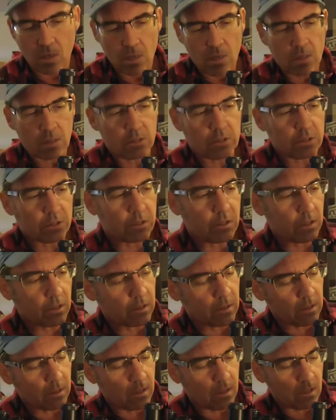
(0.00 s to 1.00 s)
this is a
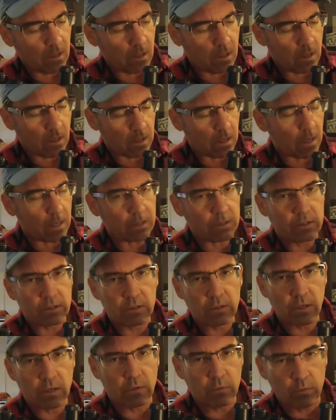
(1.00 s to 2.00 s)

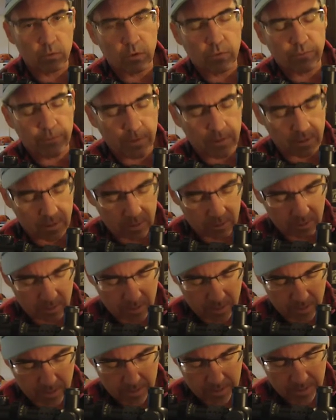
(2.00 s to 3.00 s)
real fun little
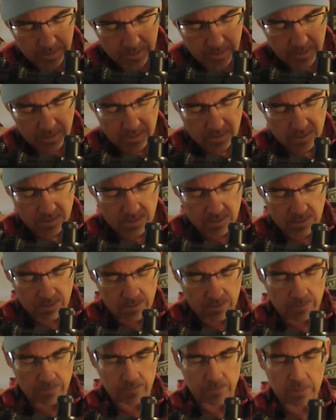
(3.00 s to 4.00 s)
gun.
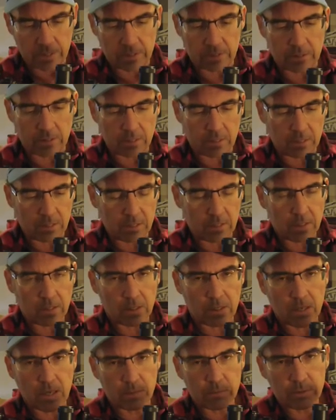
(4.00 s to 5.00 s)

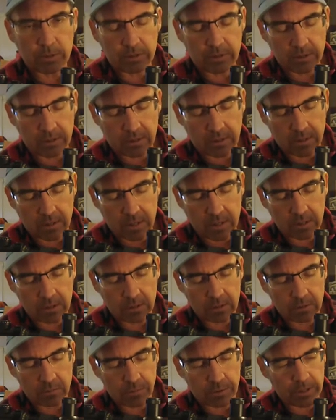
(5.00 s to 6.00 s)
It comes,
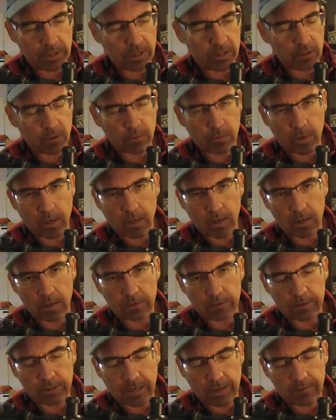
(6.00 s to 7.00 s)
this particular model of
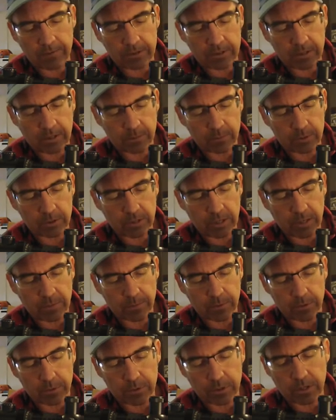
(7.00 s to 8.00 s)
Savage comes
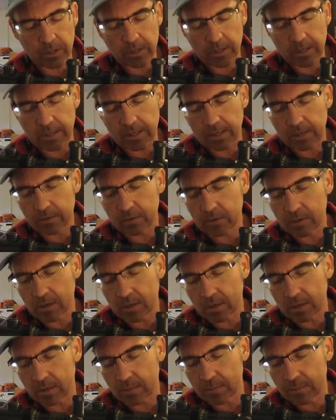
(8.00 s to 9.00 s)
chambered. You can get it
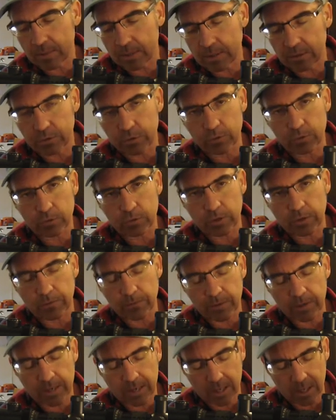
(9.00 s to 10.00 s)
in two
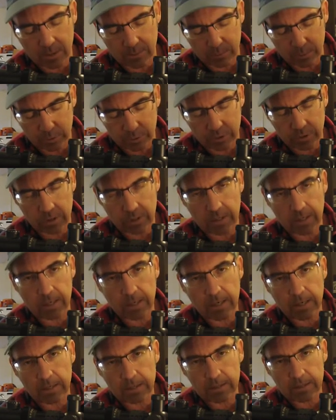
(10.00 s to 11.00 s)
different calibers. You can get
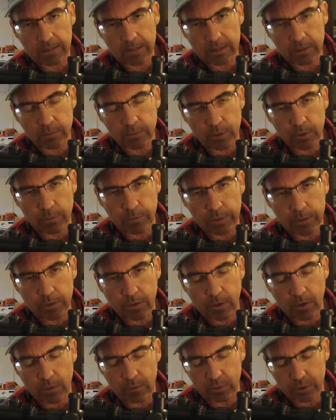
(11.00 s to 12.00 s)
it in 6 mil
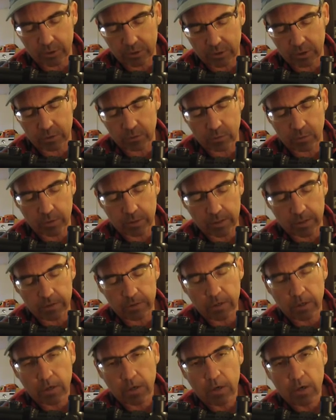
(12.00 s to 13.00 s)
BR, which this one is,
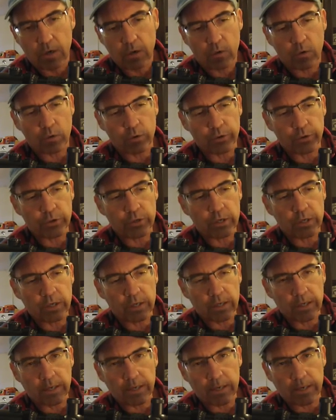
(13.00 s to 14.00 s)
or you can
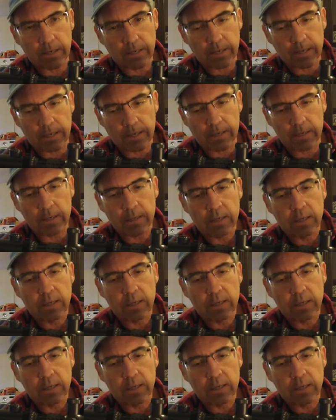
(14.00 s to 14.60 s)
get it in